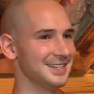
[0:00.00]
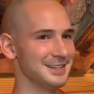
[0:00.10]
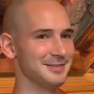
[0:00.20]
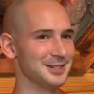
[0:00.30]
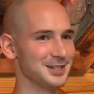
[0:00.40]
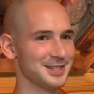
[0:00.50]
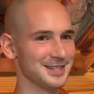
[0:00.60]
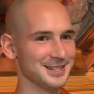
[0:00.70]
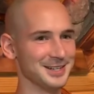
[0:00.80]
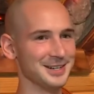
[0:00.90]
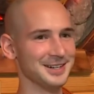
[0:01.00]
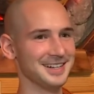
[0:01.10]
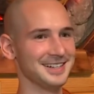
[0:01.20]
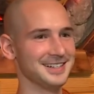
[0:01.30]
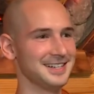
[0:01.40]
even just this
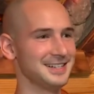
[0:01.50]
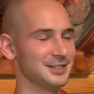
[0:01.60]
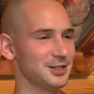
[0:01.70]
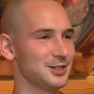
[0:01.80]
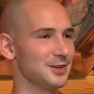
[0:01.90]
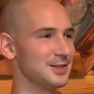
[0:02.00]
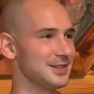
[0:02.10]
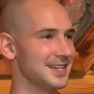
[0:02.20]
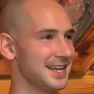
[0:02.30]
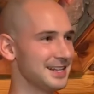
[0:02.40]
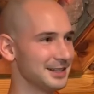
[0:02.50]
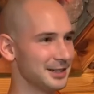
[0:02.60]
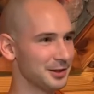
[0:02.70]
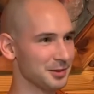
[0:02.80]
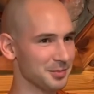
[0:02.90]
year, just shows you that
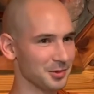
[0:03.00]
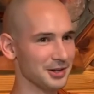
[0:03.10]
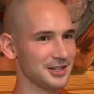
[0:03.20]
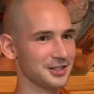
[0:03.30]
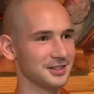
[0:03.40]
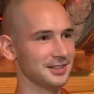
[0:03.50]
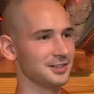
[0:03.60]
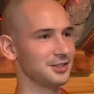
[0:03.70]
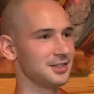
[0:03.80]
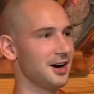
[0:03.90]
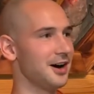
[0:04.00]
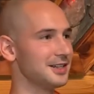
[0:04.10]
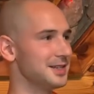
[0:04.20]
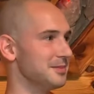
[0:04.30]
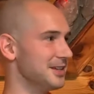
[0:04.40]
little breach just
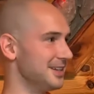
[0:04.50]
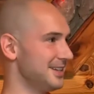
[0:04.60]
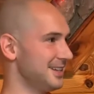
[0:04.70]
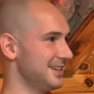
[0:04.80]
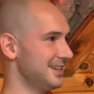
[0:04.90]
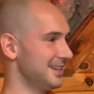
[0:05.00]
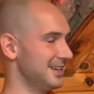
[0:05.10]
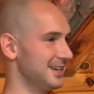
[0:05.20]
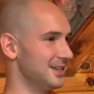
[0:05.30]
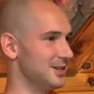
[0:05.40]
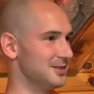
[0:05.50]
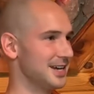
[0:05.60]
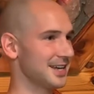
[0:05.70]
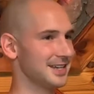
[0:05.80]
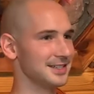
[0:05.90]
haunted me,
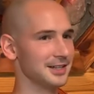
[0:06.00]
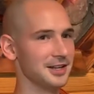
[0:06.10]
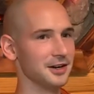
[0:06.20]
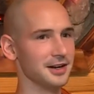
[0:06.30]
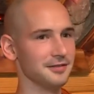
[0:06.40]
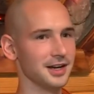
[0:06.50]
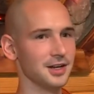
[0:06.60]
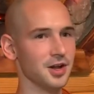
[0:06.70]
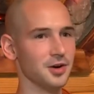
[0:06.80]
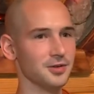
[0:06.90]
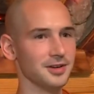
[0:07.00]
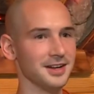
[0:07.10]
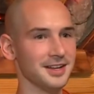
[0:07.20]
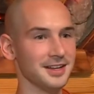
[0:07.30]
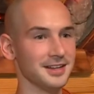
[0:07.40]
decades later. And if I'd
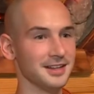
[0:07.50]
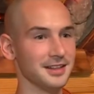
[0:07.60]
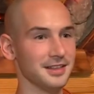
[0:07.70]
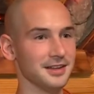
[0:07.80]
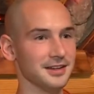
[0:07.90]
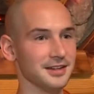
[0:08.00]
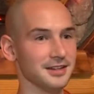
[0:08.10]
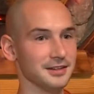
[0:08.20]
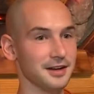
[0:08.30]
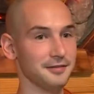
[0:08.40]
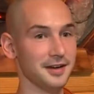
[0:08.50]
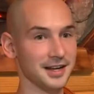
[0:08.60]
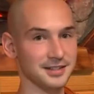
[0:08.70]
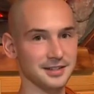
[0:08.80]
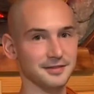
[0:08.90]
known the
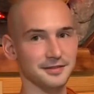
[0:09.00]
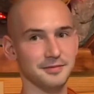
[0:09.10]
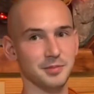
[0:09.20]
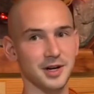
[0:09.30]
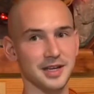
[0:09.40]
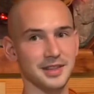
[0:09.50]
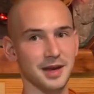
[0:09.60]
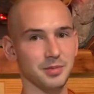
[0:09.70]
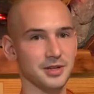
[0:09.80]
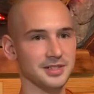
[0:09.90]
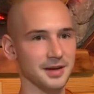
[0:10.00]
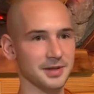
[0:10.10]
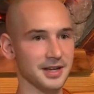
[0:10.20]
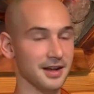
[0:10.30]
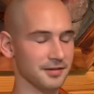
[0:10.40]
effects of breaking that
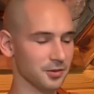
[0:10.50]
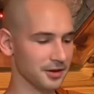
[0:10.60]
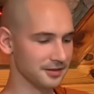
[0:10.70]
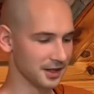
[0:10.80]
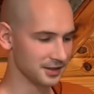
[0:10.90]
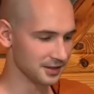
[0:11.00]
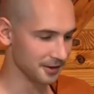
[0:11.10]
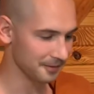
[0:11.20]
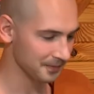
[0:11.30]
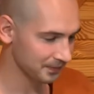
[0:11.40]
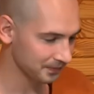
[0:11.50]
precept, I never would have done so.